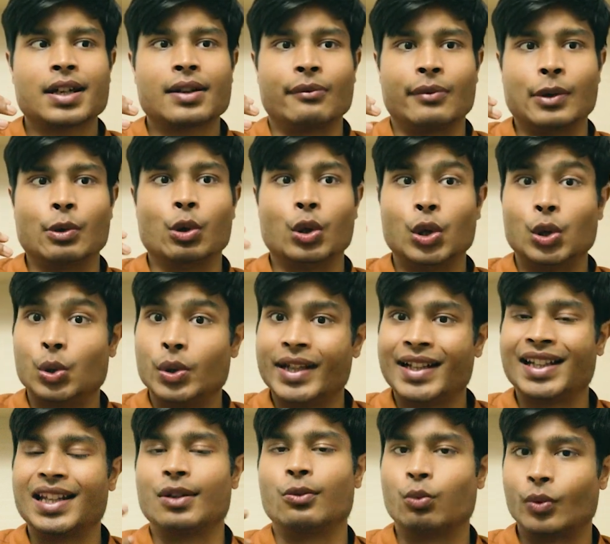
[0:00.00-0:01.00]
we were
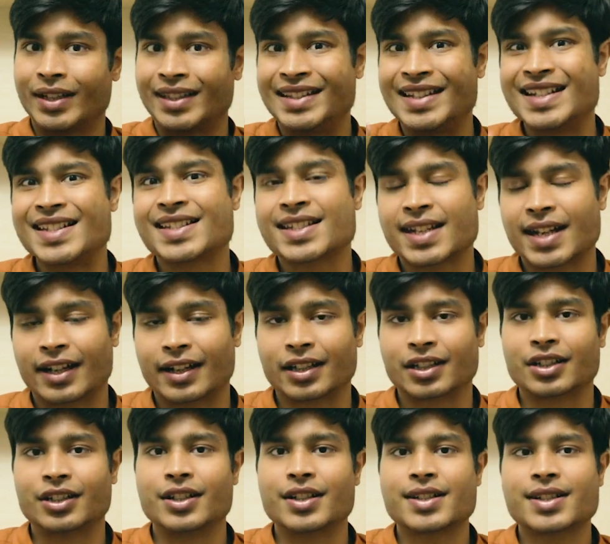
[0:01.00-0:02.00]
really with these
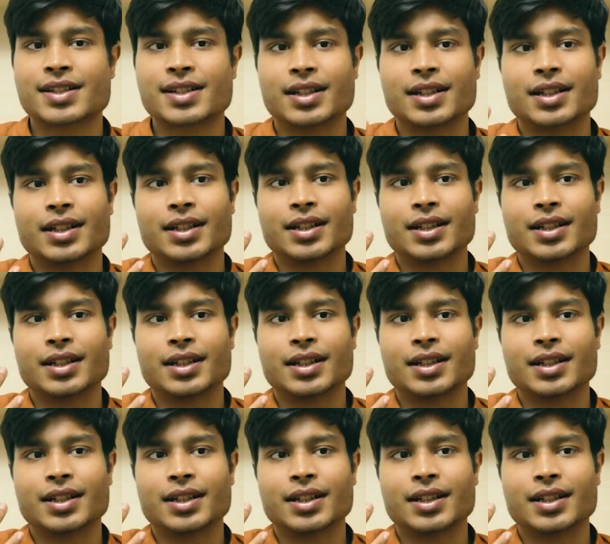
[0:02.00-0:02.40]
characters